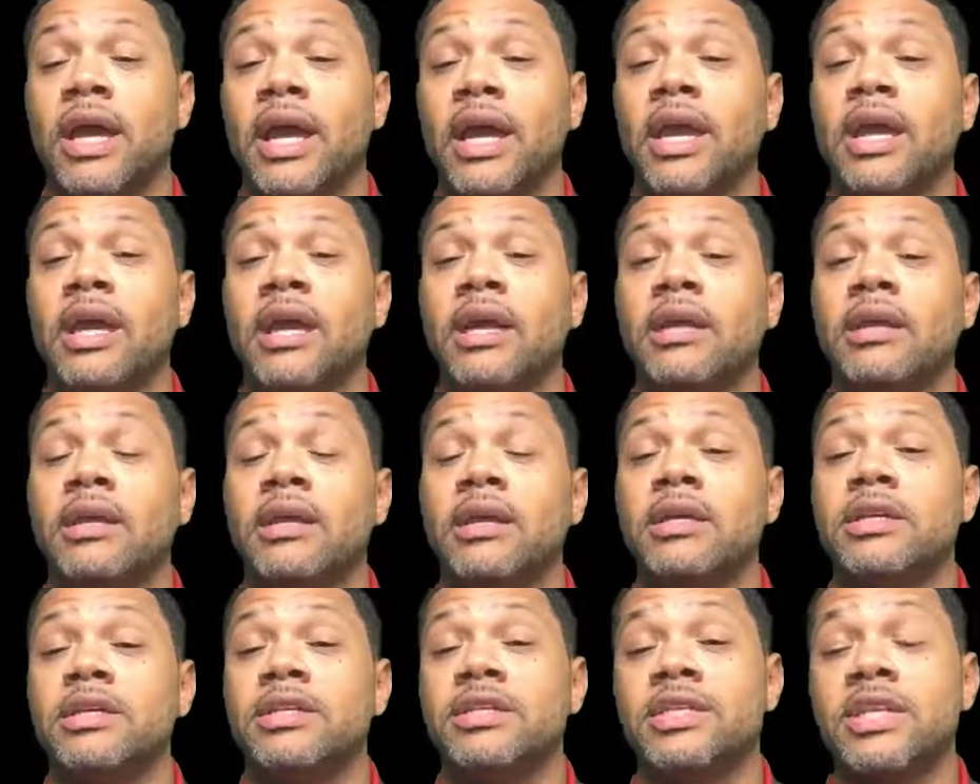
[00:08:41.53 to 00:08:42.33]

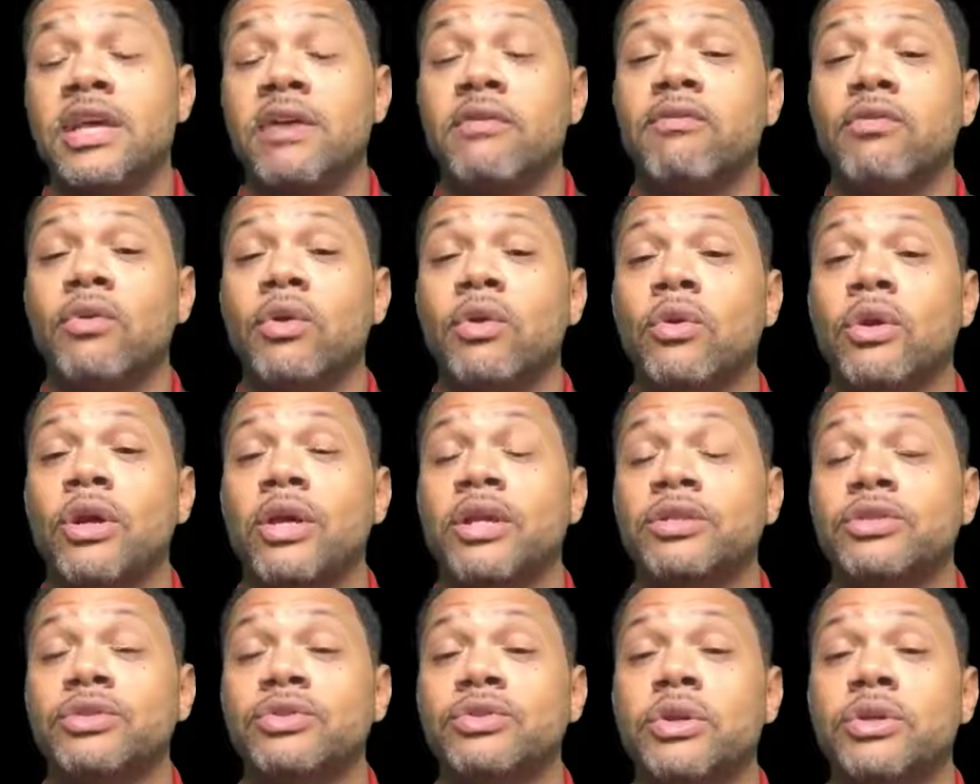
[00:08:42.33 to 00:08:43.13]
and several
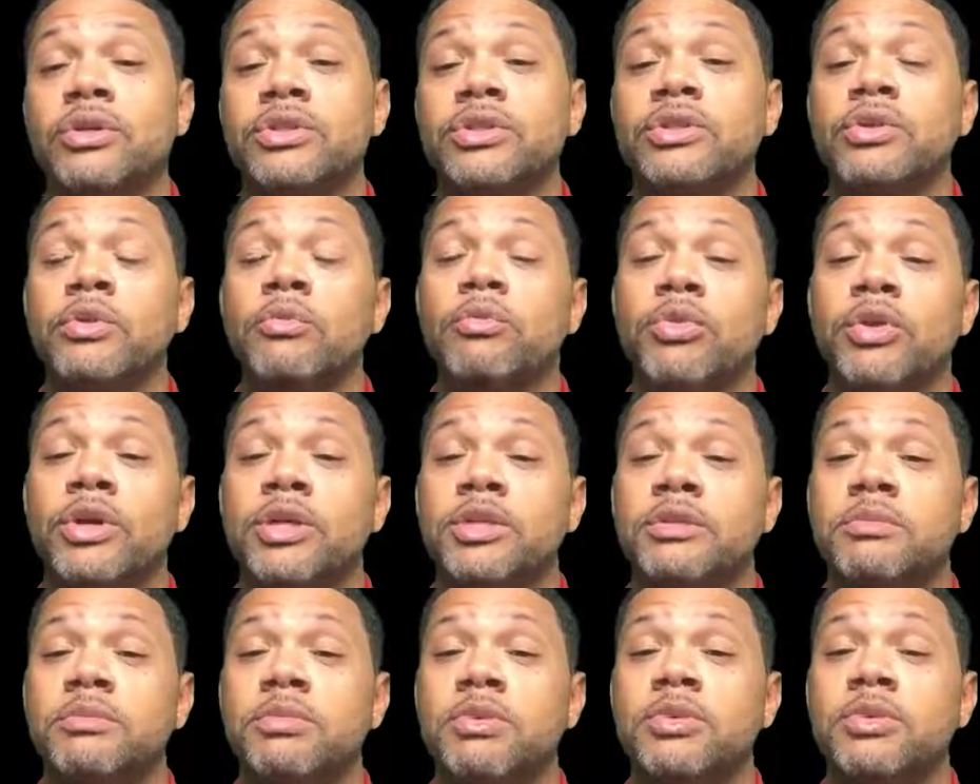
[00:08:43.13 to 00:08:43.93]
instructional
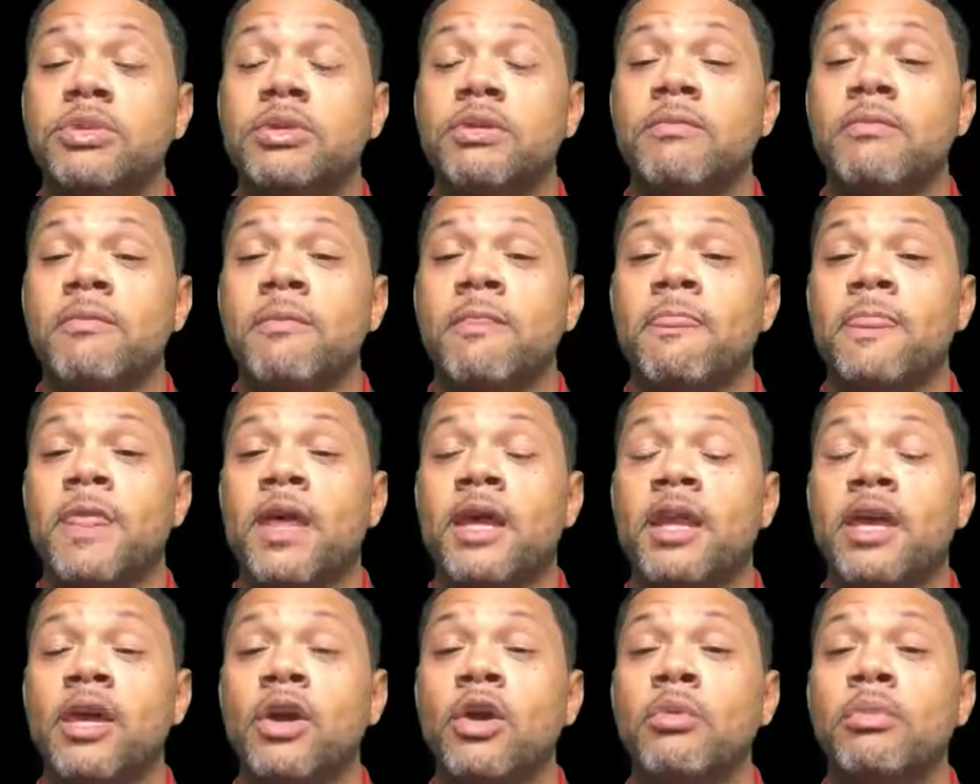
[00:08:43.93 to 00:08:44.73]
principles
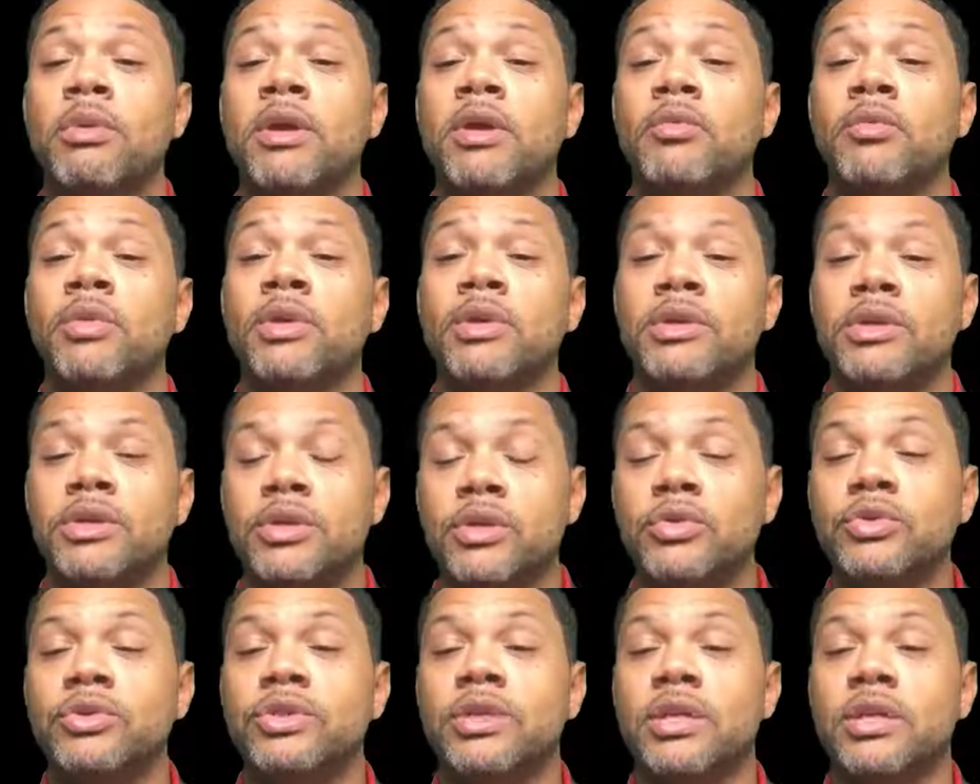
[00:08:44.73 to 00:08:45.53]
that help in
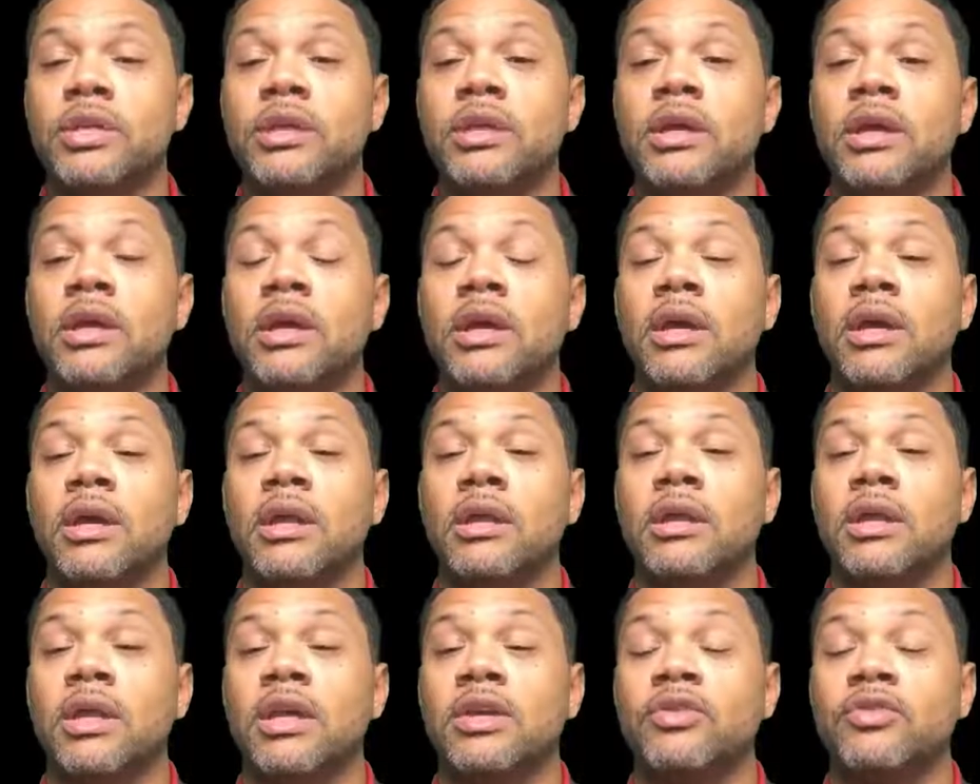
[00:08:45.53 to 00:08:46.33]

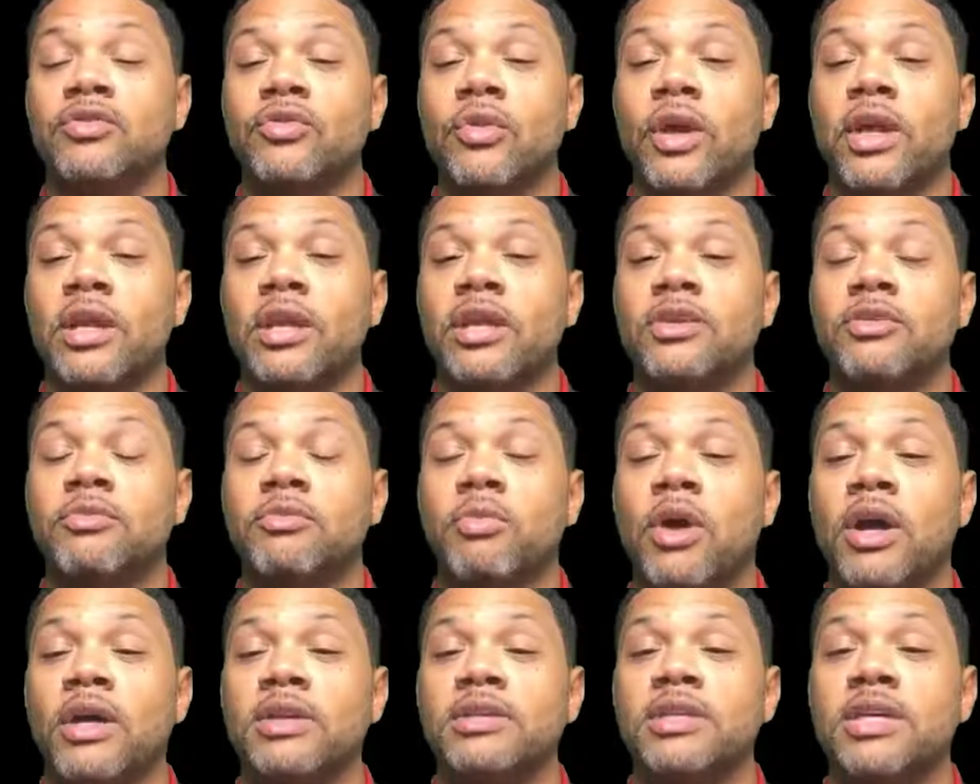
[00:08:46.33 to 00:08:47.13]
reducing the extraneous
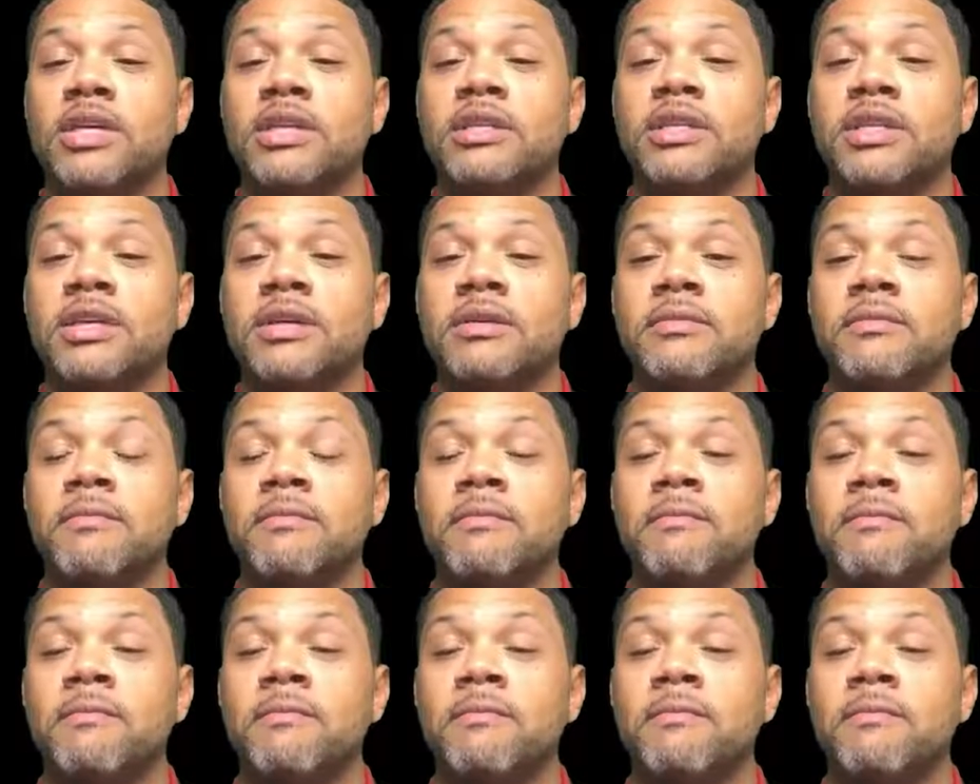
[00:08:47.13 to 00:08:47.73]
processing.